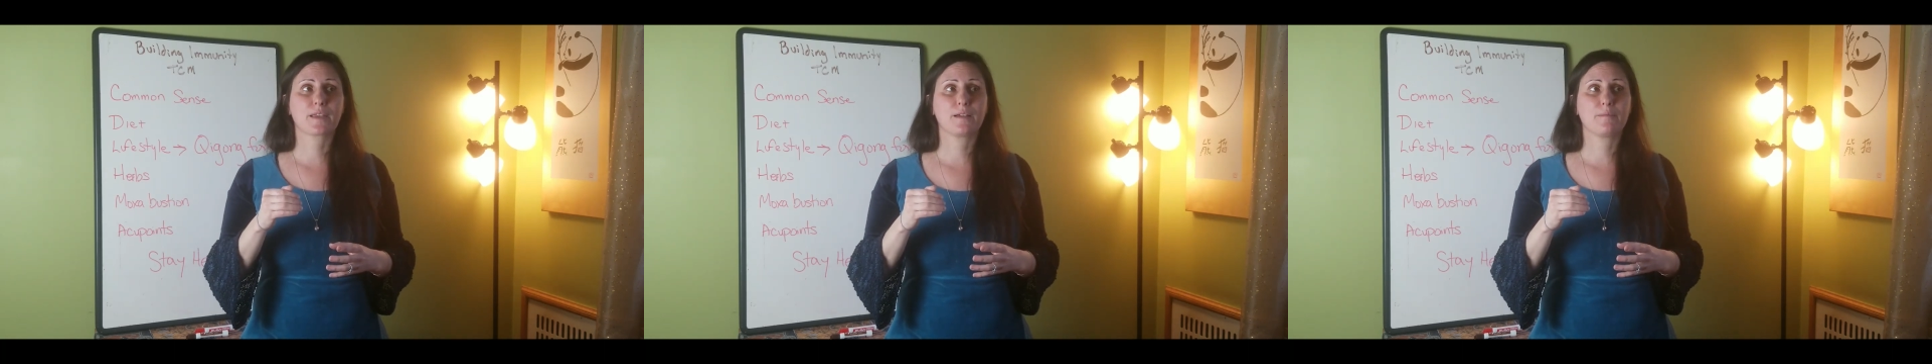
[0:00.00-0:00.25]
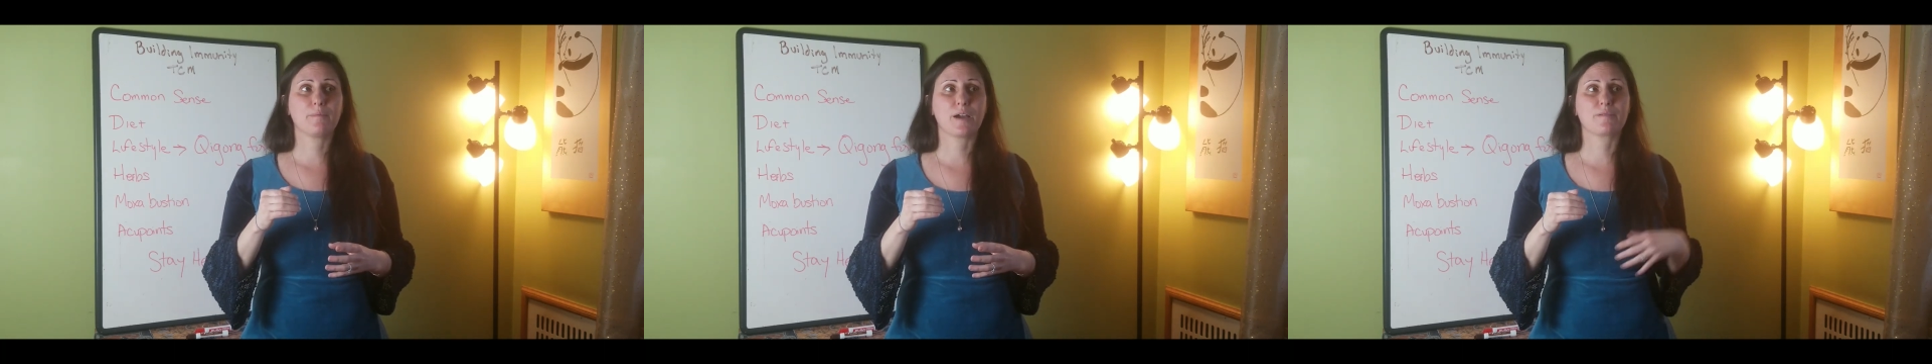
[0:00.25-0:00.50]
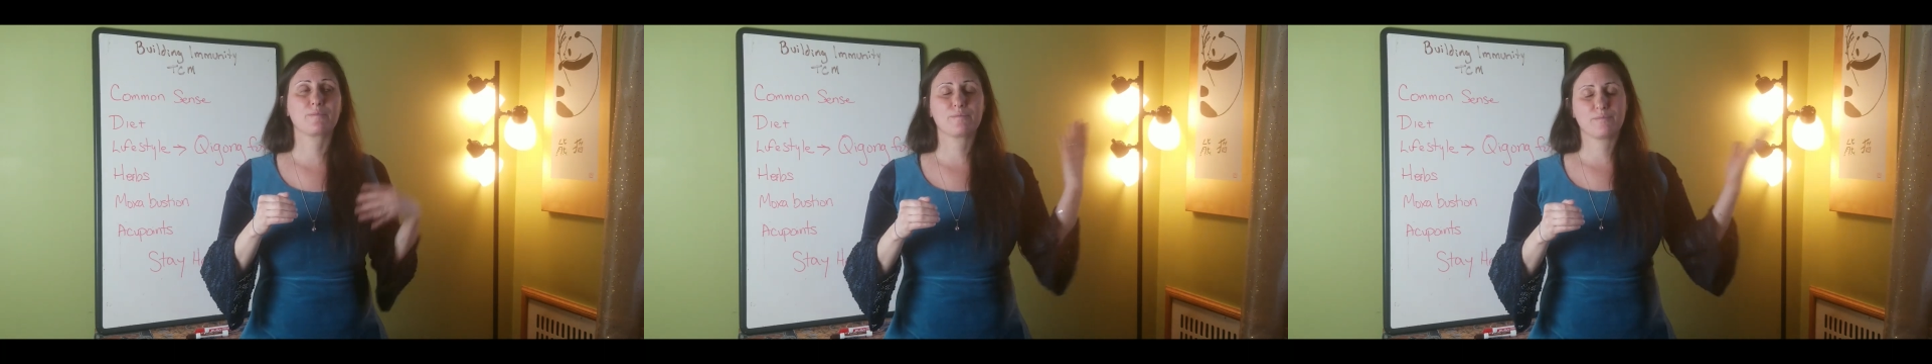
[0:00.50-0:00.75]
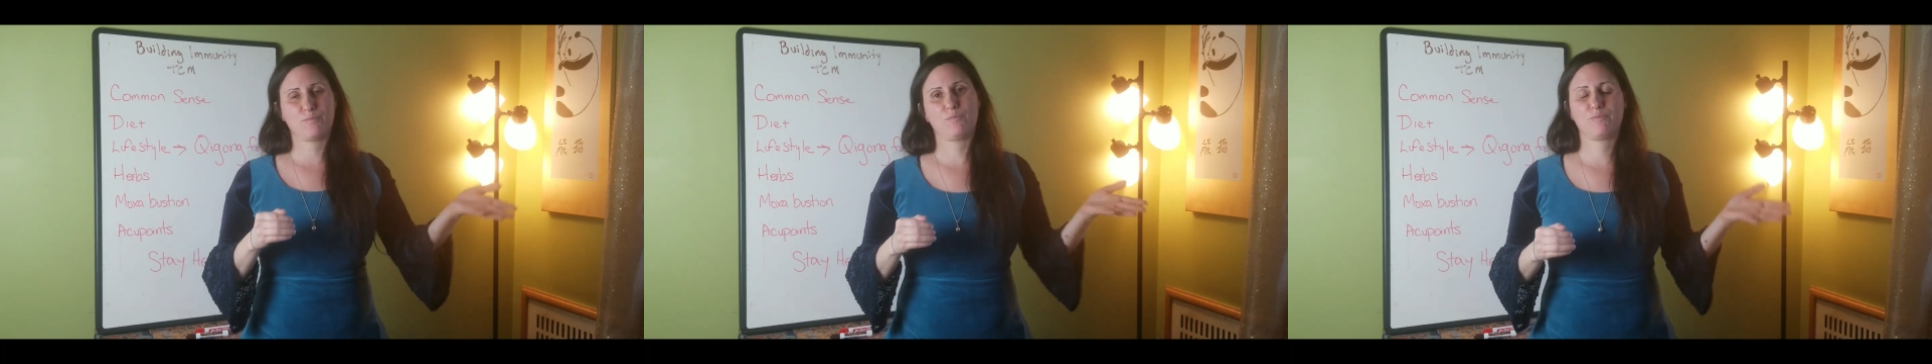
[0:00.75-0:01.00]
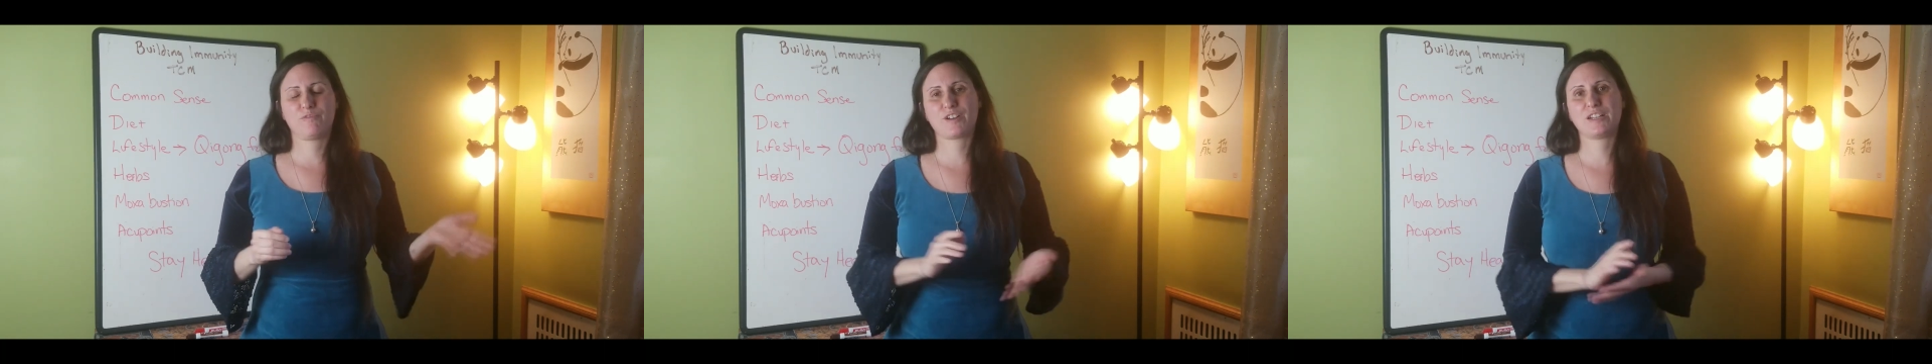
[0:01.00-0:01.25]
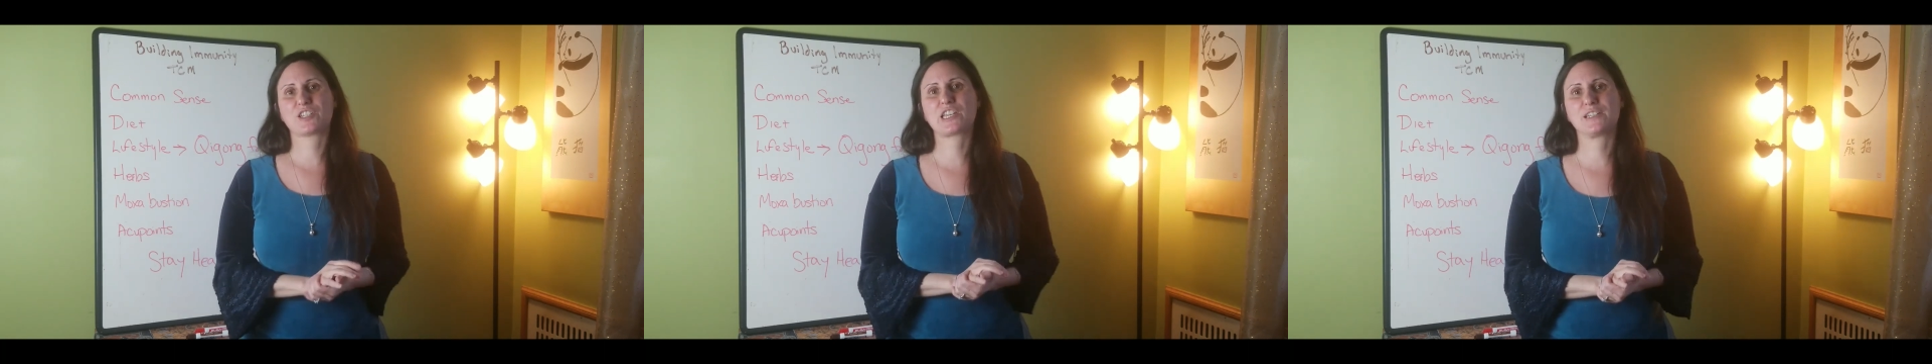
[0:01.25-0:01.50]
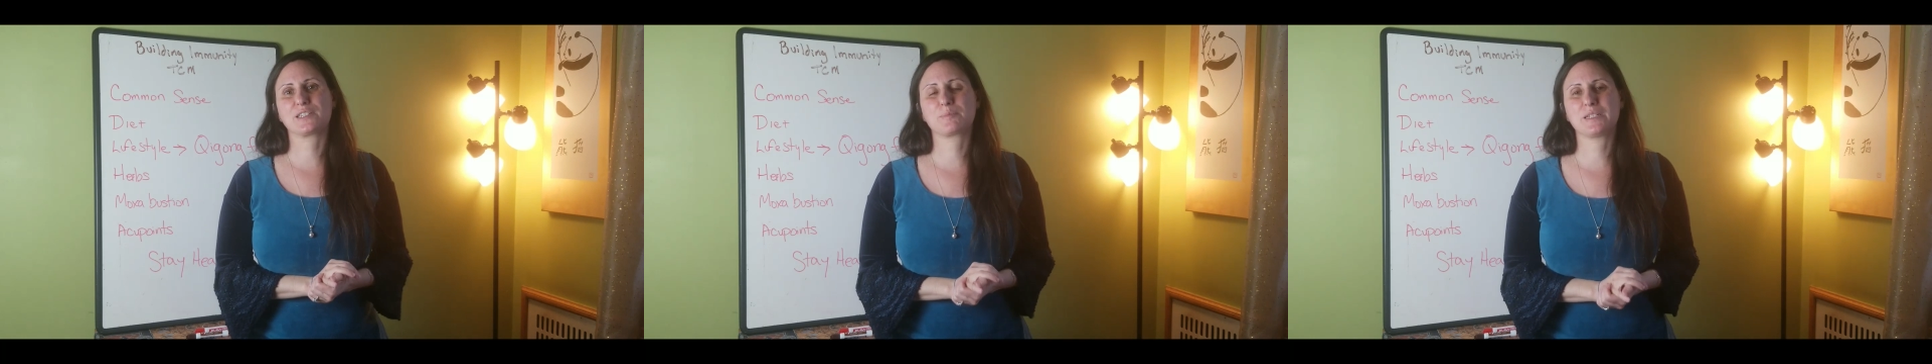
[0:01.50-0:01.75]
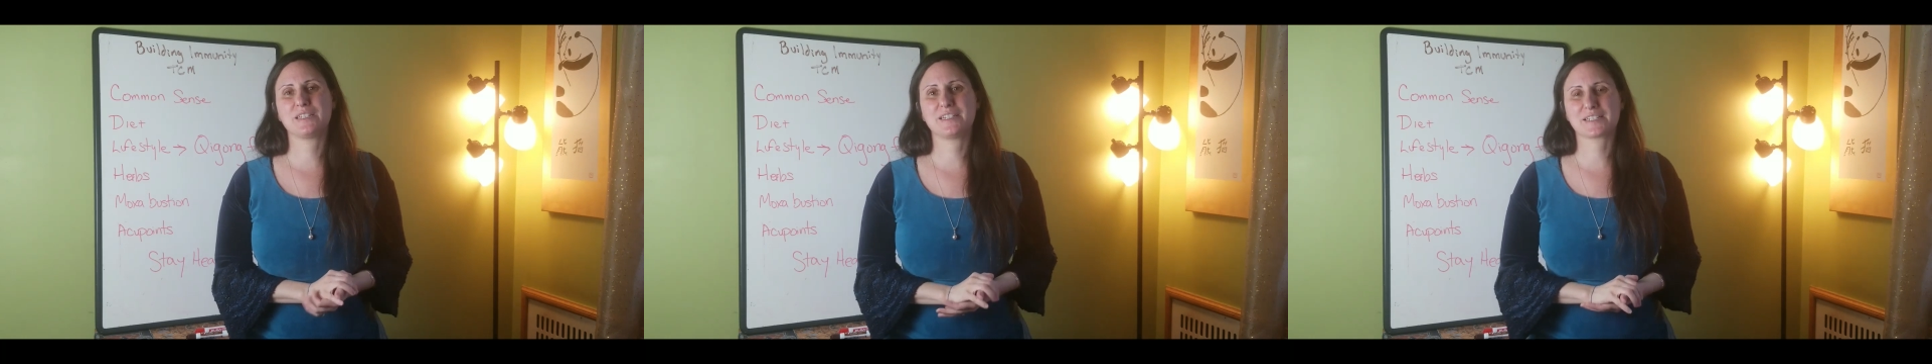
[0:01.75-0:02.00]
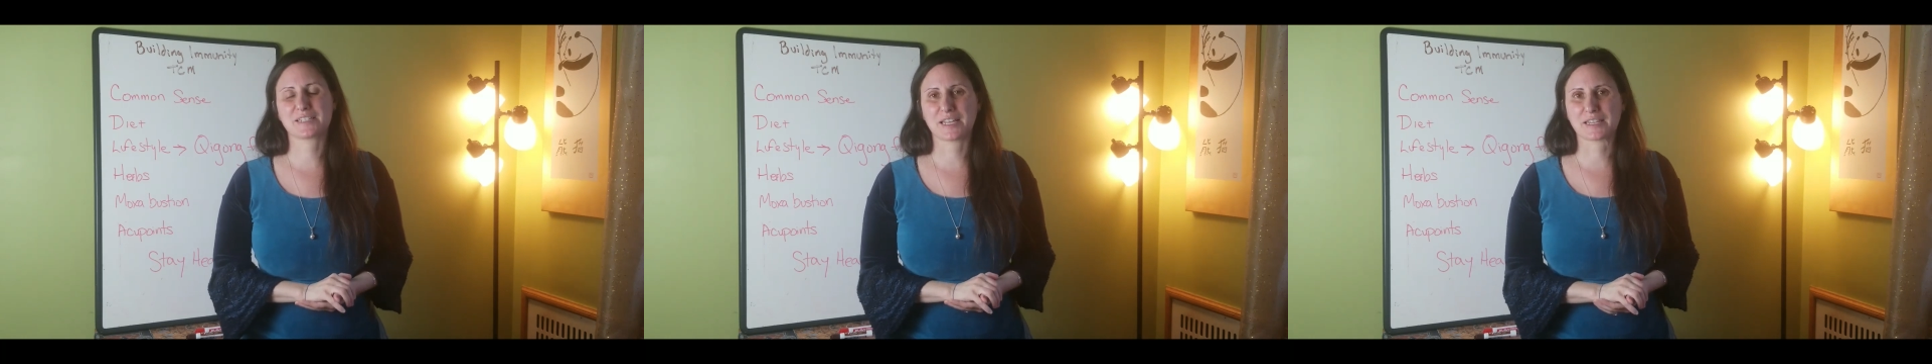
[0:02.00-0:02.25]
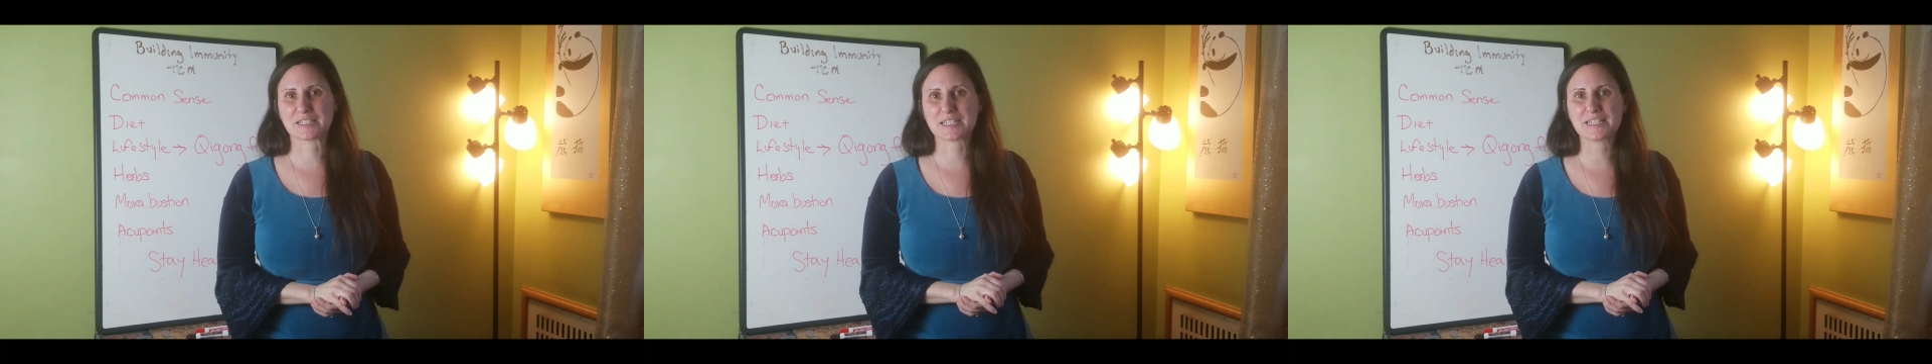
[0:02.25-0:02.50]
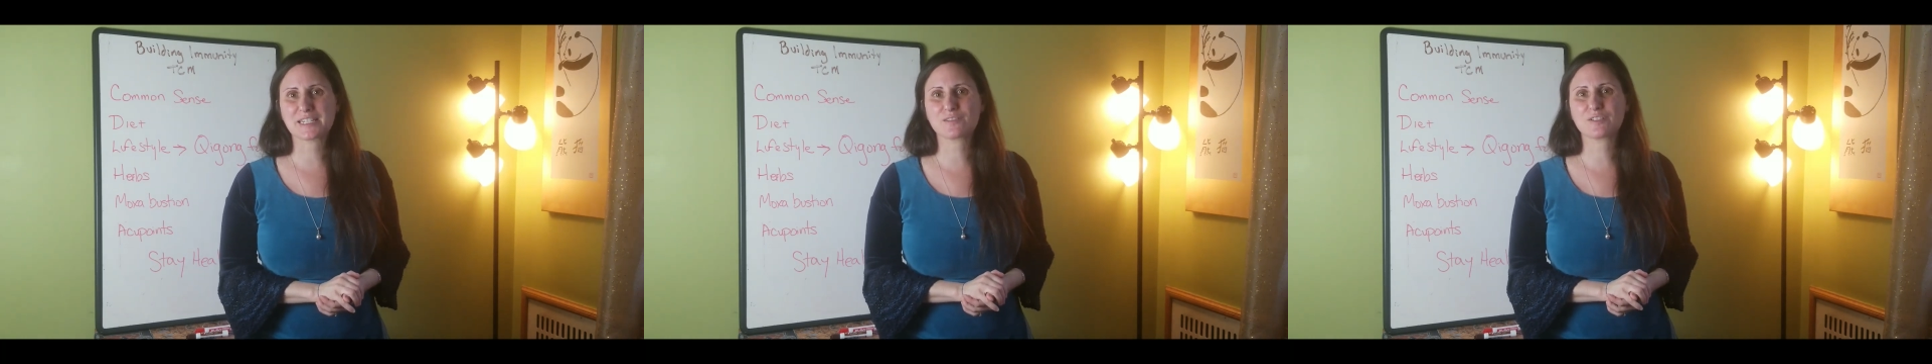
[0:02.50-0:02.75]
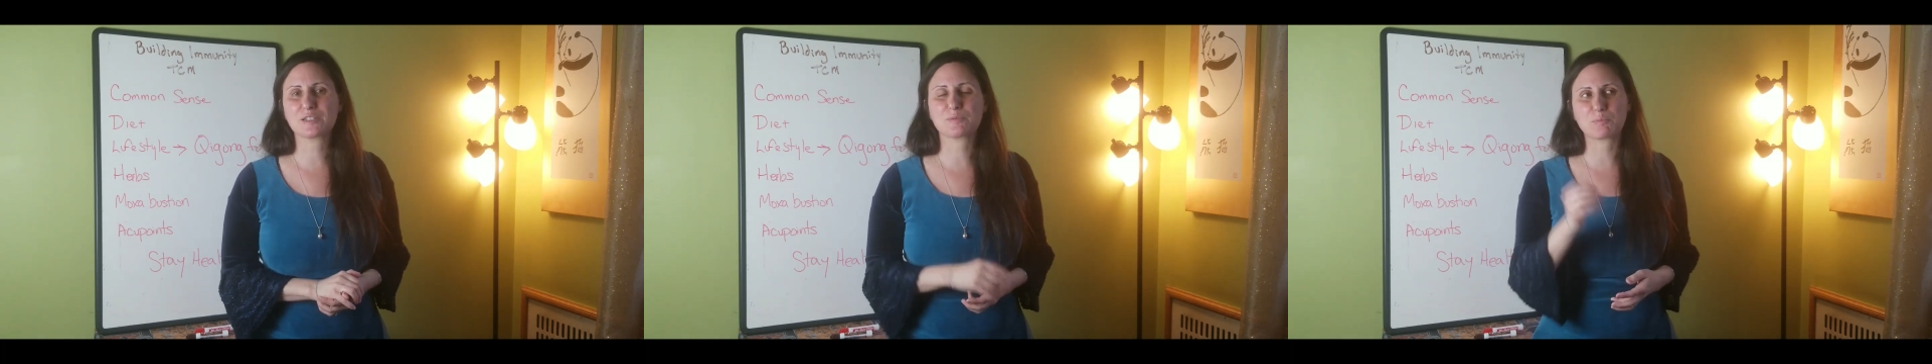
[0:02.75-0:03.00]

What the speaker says: My friend tells me he doesn't like the taste of it,